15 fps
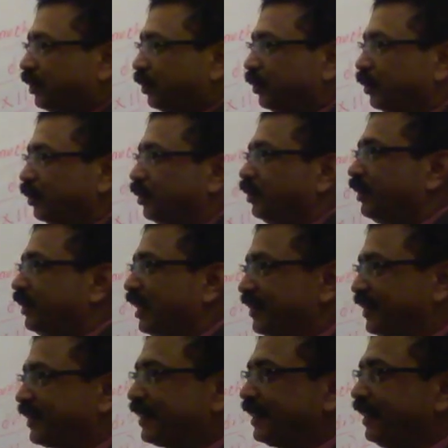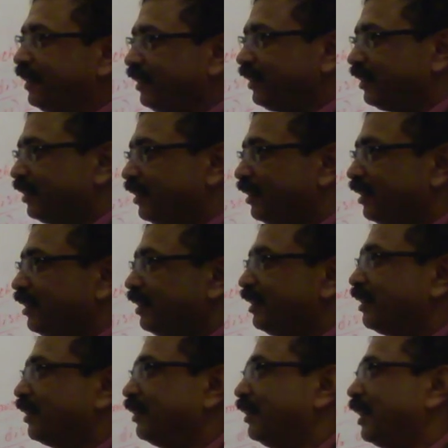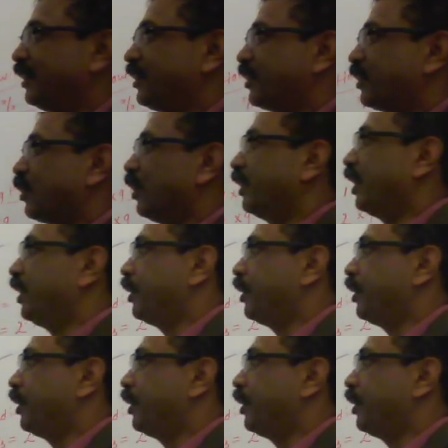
to the skin, that is called the